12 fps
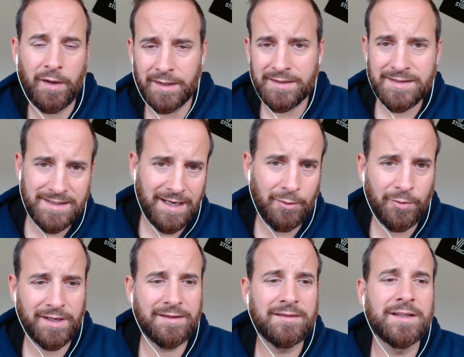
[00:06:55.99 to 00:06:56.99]
and see how we
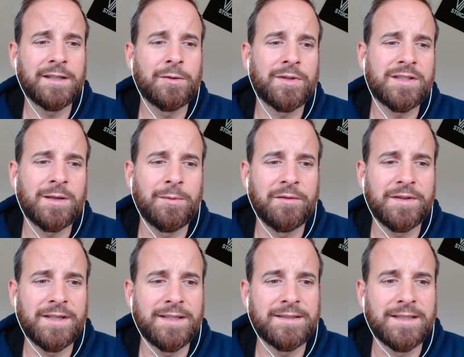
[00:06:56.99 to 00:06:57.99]
can deal with some of
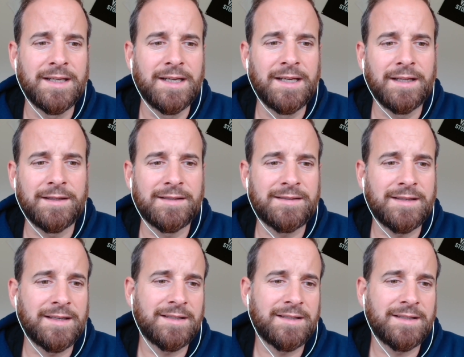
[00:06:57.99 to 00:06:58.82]
these things.